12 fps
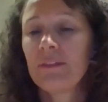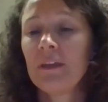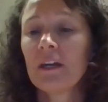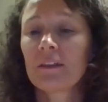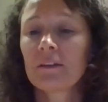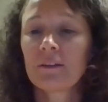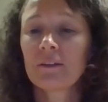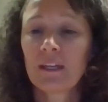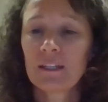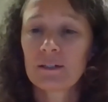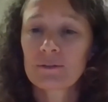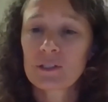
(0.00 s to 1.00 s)
The other
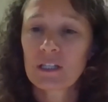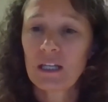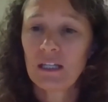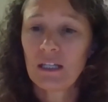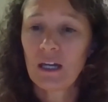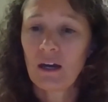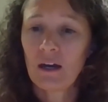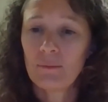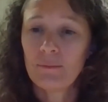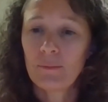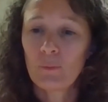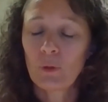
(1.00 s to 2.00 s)
thing they'll see,
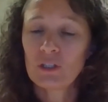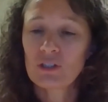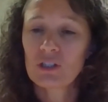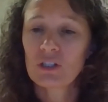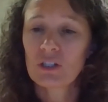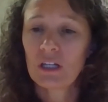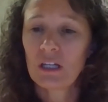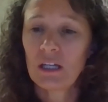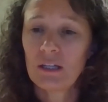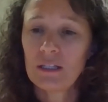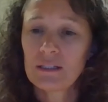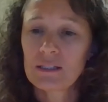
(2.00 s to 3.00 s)
which
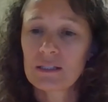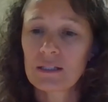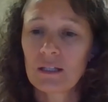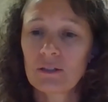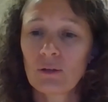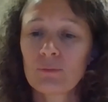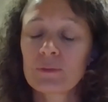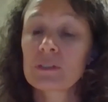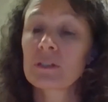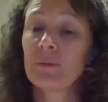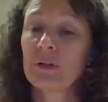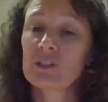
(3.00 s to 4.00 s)
is not
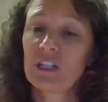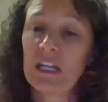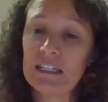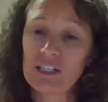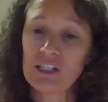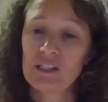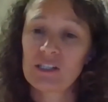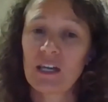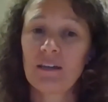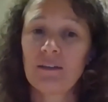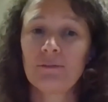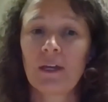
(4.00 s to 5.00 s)
so much an energy
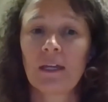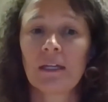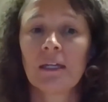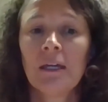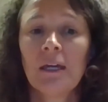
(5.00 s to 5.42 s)
saving,